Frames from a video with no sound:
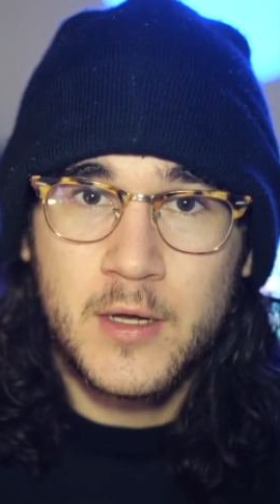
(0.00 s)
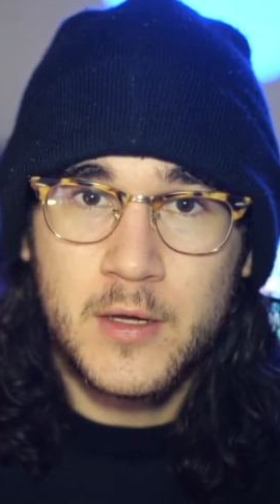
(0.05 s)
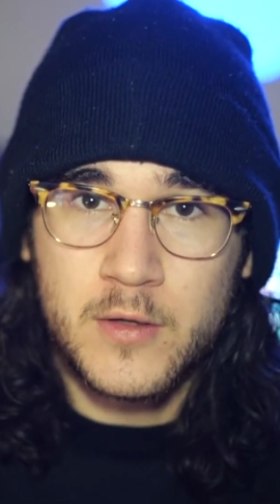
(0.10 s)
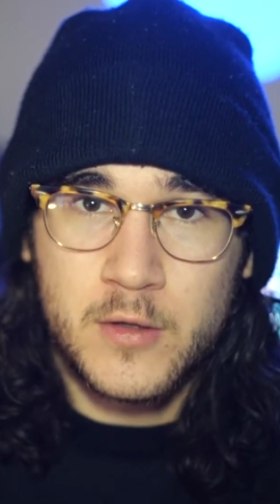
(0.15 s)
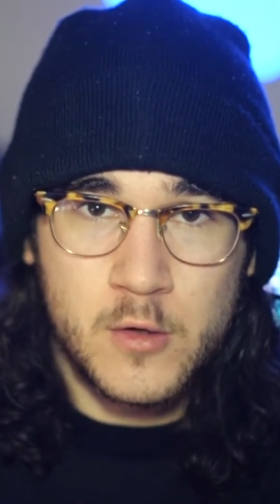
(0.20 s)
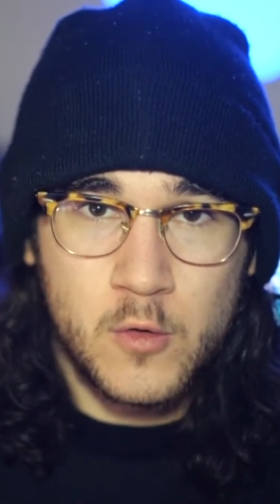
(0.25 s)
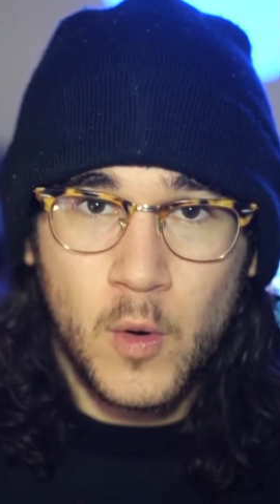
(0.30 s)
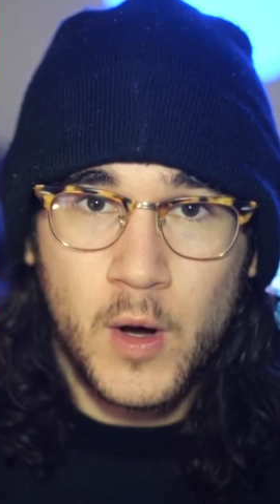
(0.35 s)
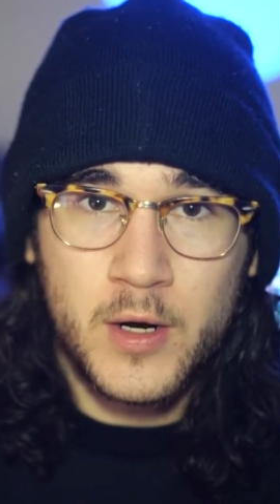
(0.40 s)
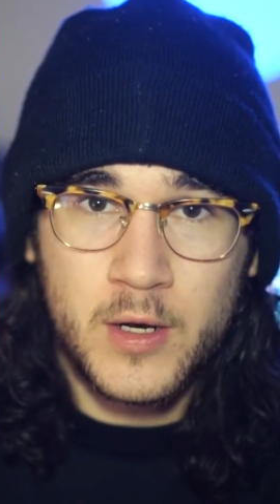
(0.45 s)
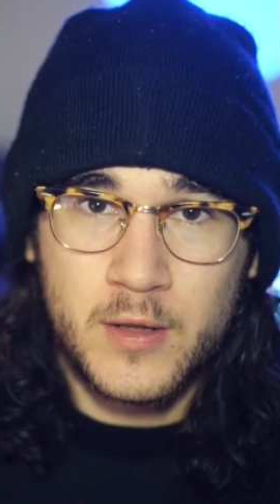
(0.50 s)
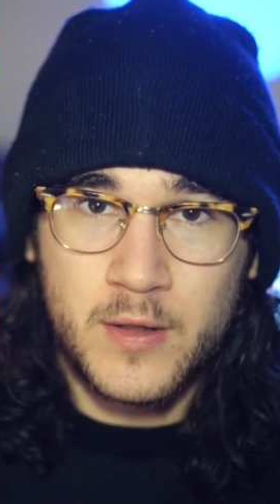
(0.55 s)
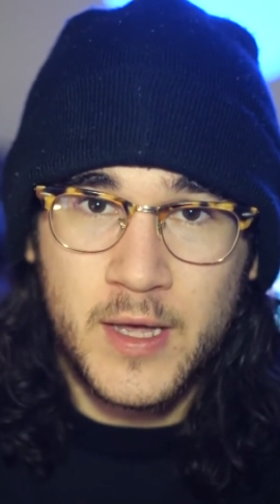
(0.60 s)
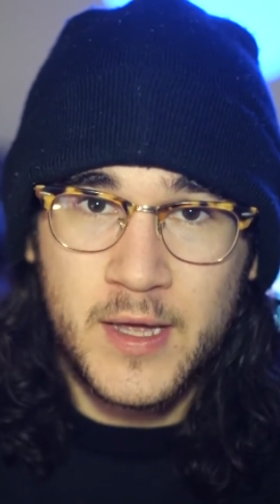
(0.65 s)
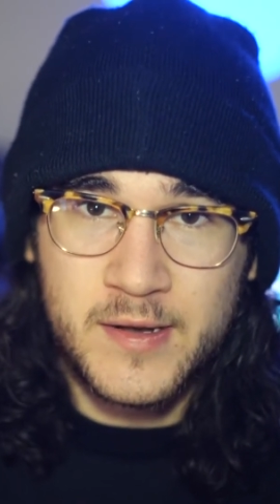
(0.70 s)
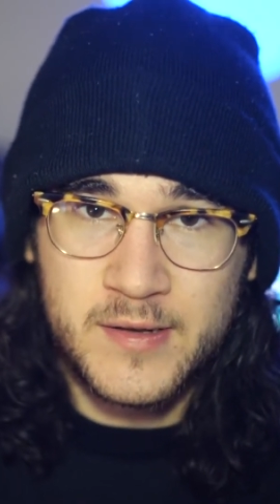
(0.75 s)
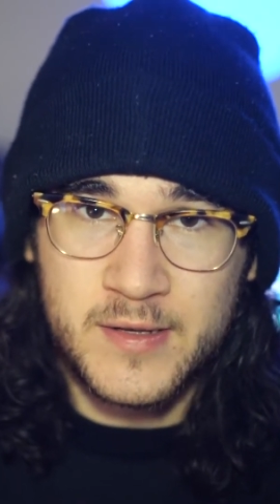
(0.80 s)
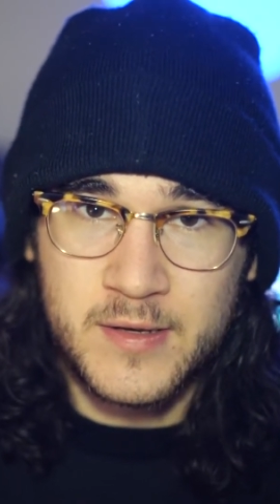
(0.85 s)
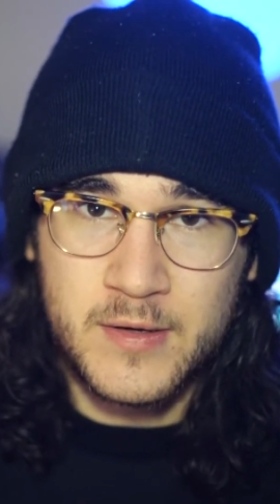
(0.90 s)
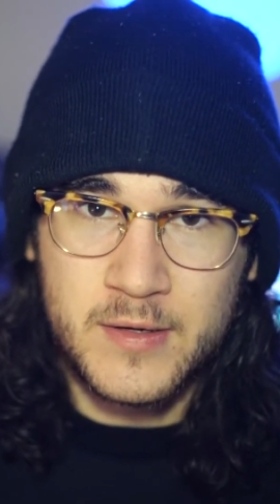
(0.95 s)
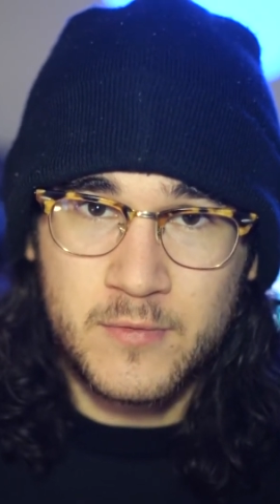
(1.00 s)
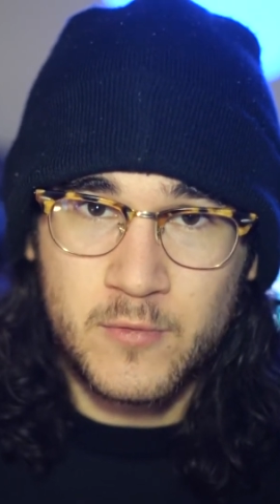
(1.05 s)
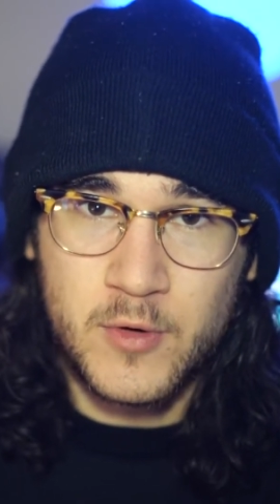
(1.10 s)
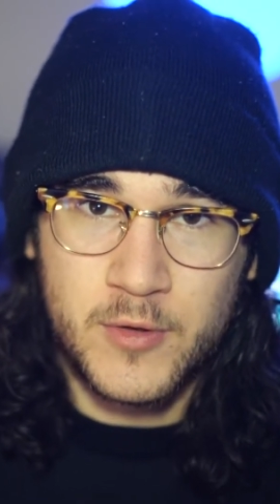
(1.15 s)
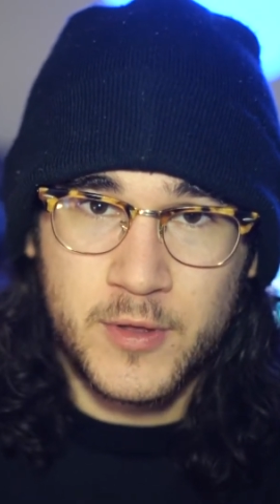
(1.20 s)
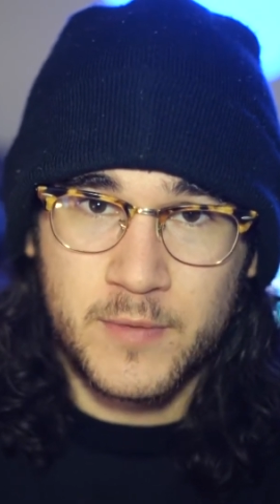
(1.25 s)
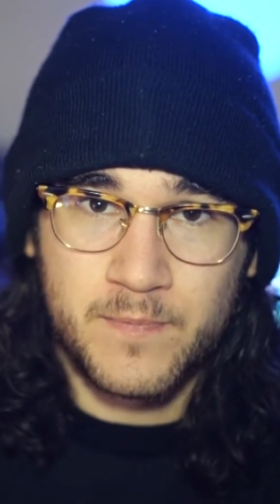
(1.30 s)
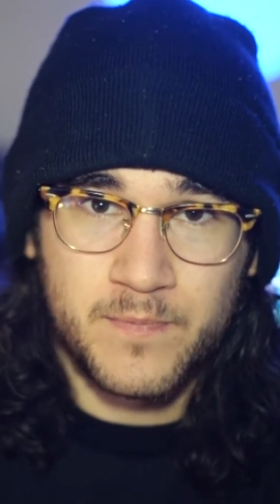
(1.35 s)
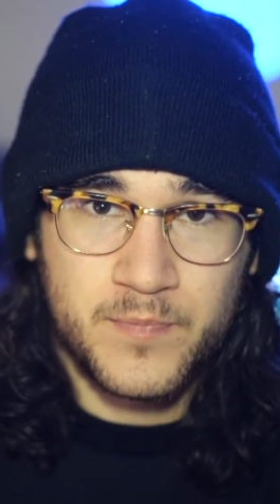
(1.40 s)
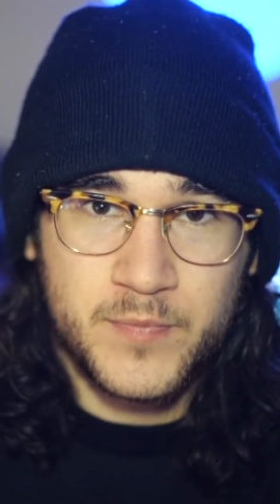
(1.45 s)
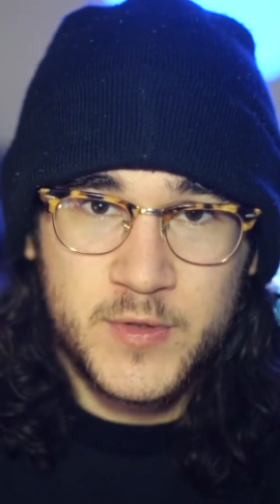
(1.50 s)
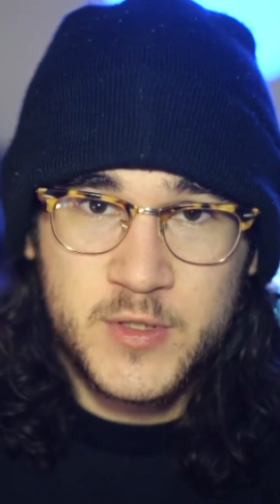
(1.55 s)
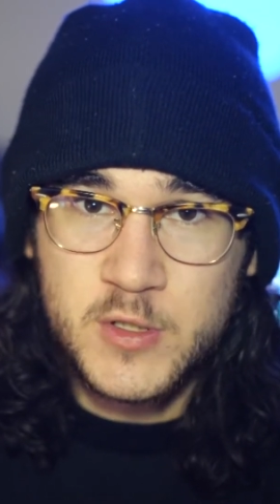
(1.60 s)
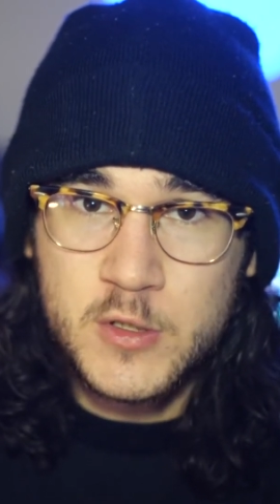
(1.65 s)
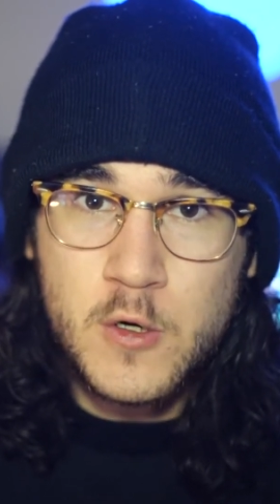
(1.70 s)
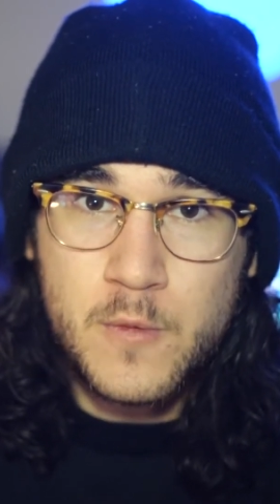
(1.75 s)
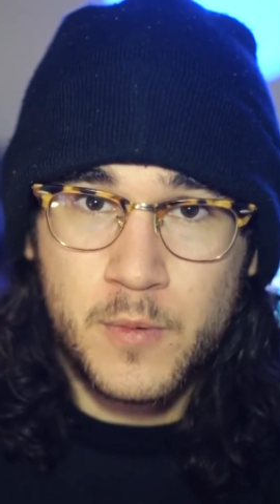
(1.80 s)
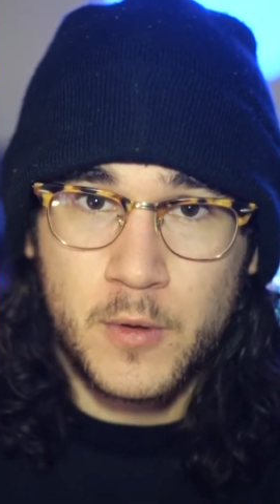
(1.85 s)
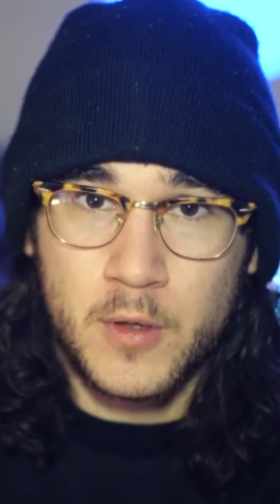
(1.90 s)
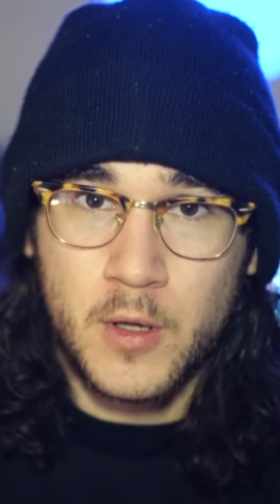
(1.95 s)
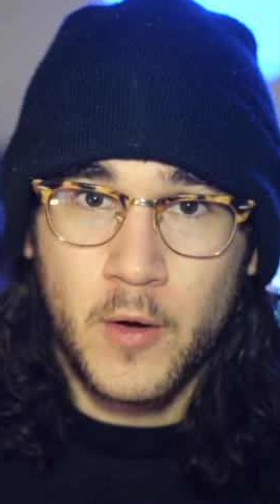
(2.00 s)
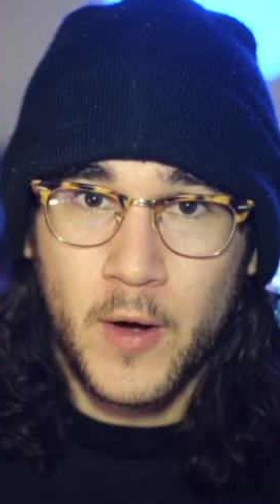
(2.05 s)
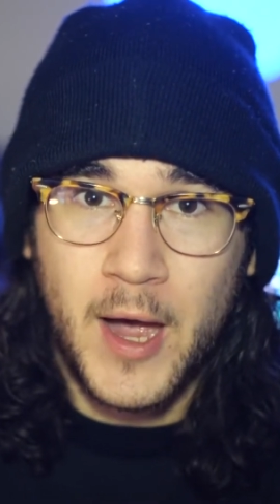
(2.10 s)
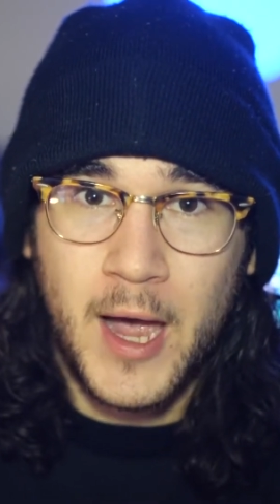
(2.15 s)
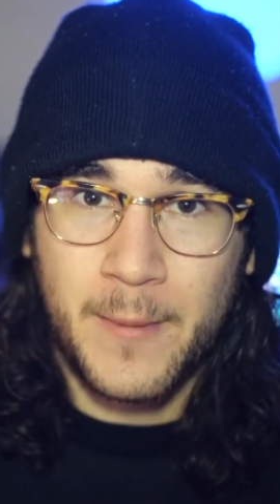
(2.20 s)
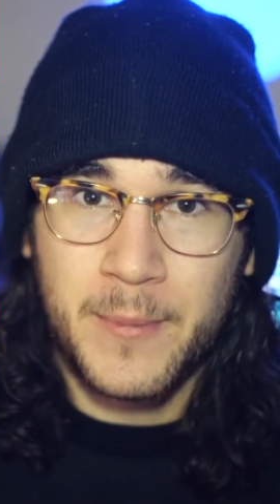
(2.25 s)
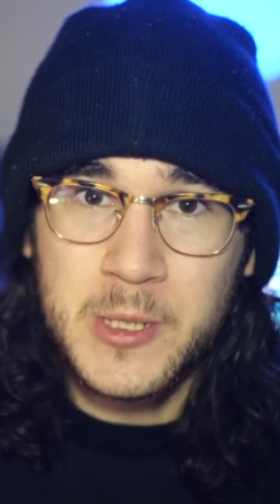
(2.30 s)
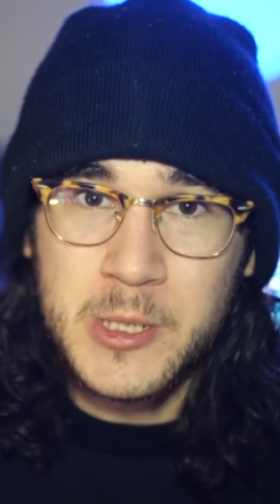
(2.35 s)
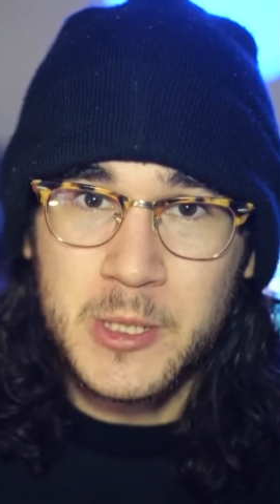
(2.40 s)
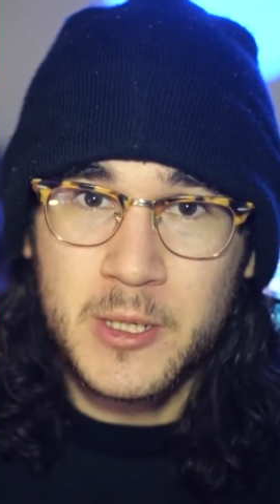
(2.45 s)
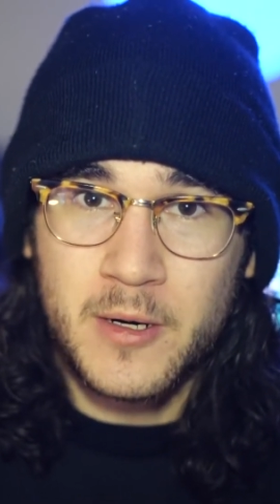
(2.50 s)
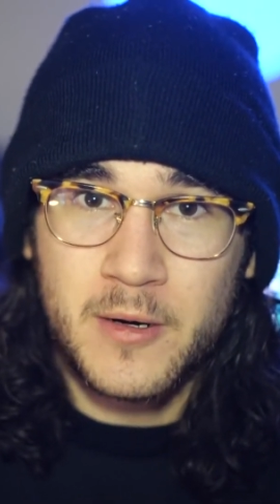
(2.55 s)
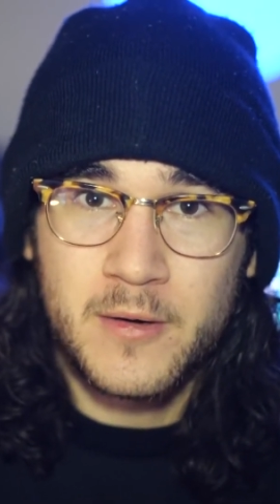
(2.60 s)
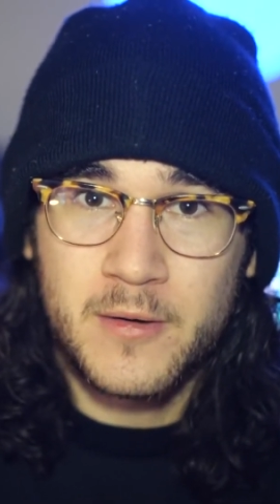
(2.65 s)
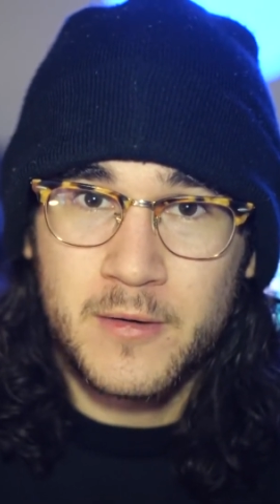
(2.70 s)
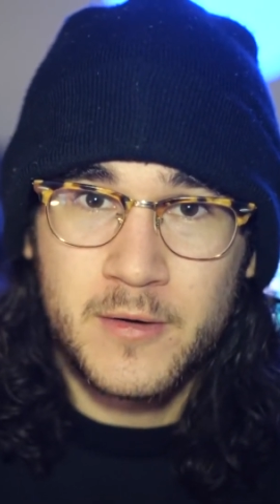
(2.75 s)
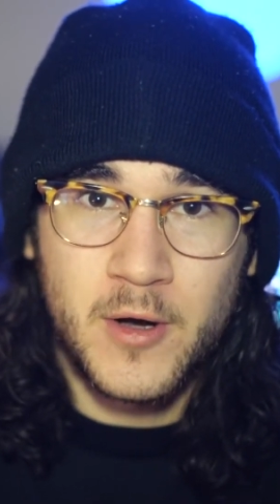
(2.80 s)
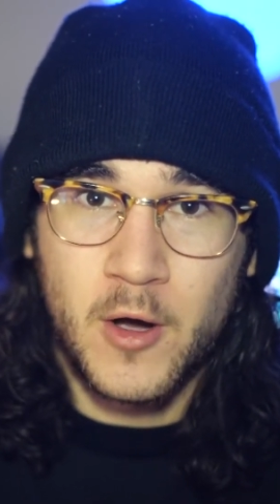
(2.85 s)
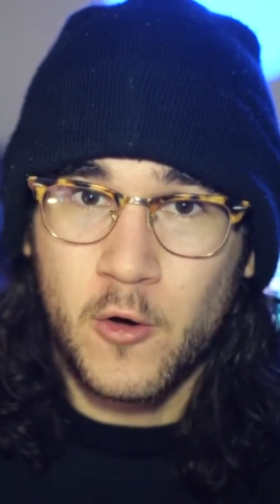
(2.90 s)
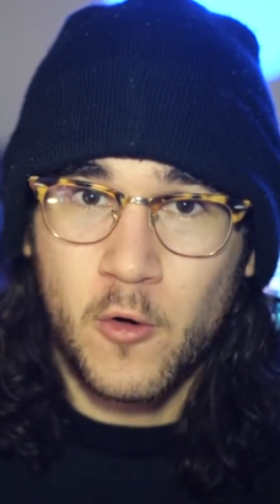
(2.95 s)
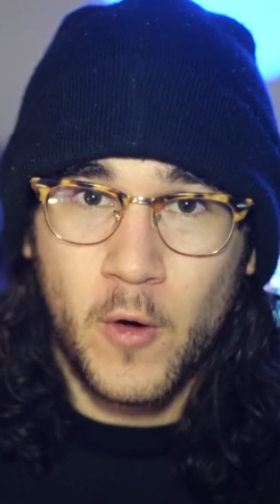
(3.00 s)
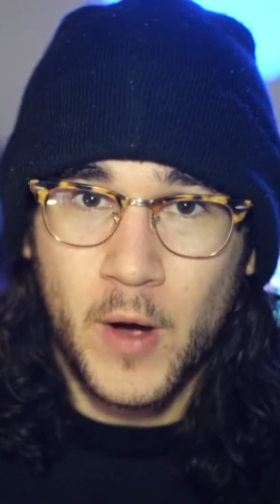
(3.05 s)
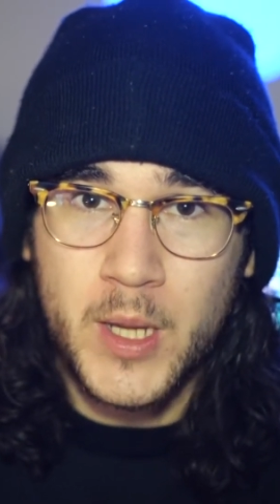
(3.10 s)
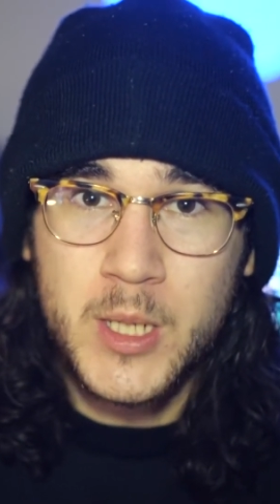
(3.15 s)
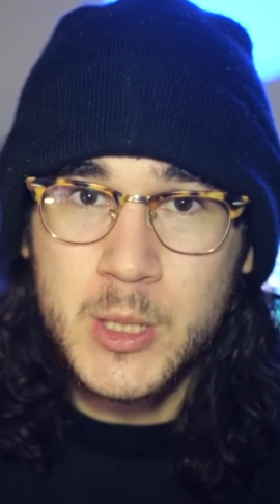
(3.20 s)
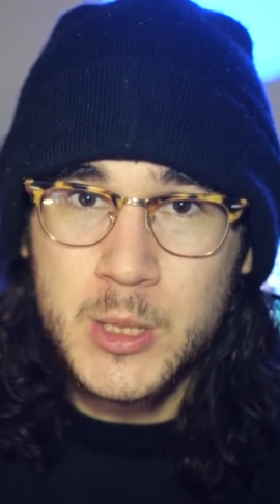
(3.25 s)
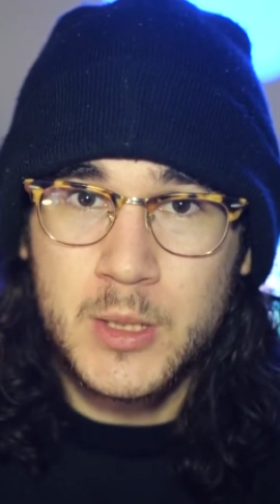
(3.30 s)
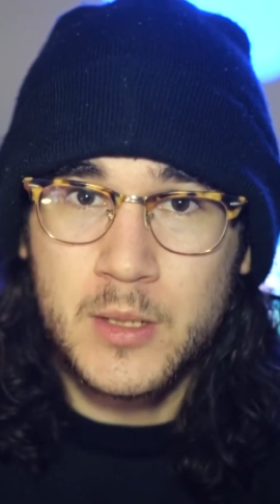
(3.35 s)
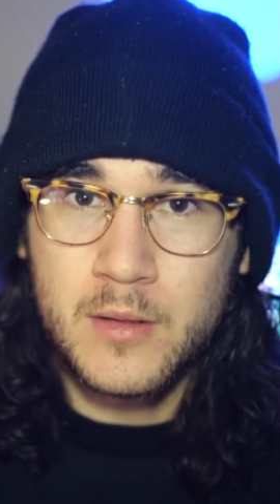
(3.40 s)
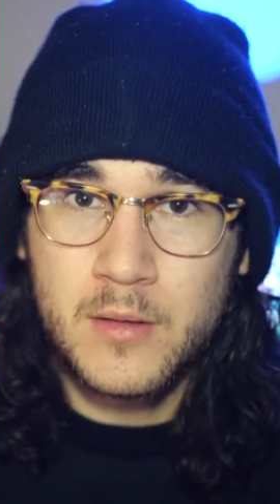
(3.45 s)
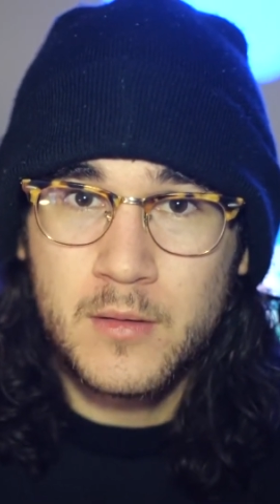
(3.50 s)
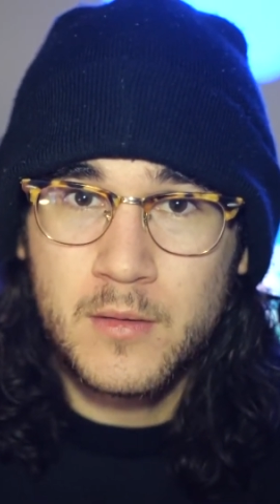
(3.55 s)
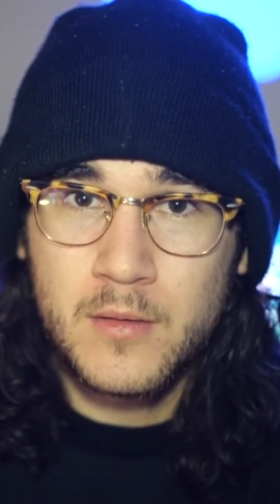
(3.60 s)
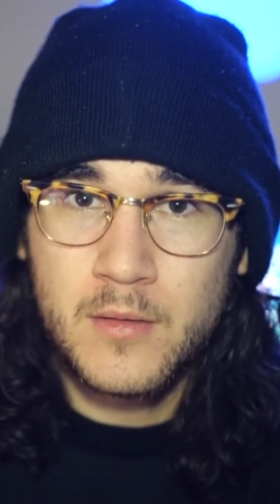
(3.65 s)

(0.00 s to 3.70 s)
you want a lens with a super low aperture, no question.